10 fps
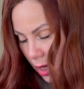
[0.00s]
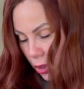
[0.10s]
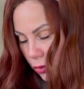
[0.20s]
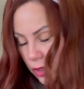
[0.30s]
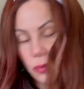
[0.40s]

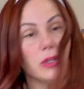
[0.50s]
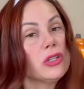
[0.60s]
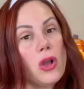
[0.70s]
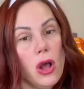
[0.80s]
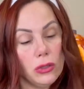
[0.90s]
So this one is
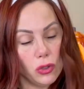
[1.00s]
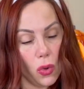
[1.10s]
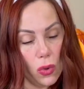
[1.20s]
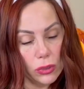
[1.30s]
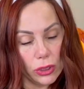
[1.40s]
called
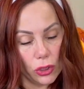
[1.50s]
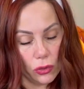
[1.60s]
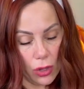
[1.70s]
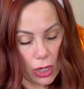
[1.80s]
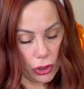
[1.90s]
Gold
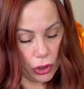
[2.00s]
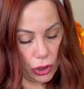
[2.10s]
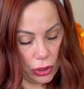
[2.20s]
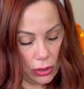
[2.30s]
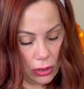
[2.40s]

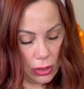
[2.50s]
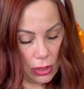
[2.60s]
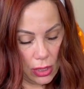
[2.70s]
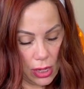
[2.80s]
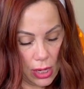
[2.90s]
Crush.
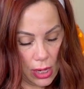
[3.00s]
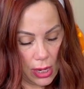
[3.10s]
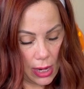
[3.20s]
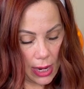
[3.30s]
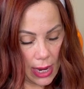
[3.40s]

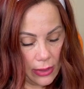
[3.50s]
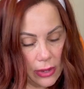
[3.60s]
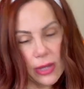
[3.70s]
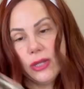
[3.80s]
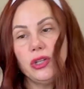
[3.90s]
And
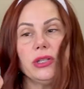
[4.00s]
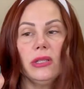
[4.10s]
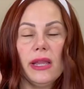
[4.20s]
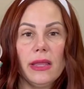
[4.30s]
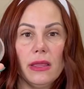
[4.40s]
the dish is
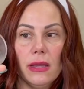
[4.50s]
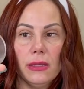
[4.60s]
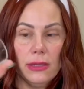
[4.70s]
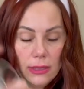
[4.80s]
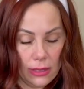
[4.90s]
like
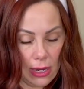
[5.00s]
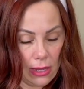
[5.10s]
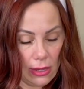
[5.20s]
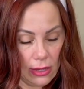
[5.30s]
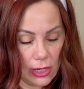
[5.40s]
this. And
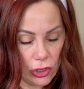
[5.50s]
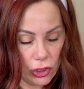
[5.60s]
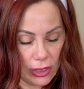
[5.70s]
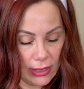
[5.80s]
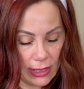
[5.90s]
then the dish
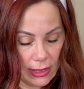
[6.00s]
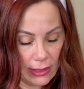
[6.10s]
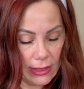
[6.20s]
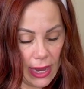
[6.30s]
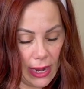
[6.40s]
sits
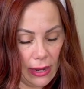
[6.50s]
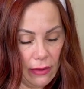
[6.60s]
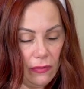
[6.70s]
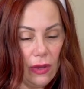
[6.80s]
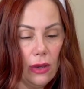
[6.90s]
inside
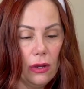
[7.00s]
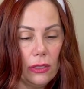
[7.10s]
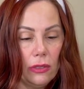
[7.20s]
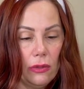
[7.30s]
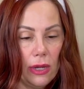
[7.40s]
of here.
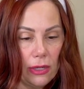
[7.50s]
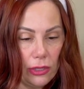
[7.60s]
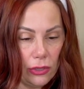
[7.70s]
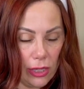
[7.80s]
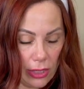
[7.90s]
So
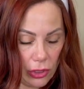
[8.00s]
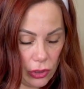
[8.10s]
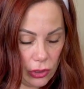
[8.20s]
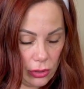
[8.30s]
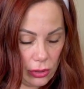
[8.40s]
there's your dish.